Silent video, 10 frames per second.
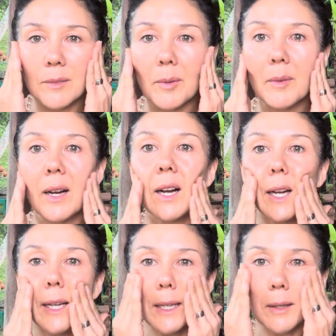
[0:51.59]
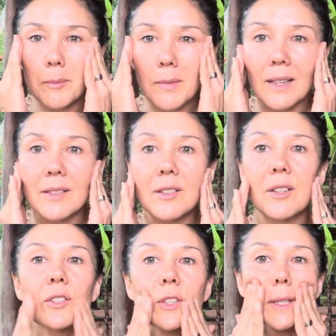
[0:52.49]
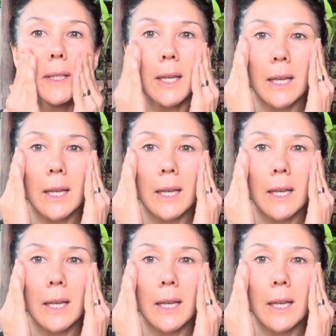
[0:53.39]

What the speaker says: by massaging.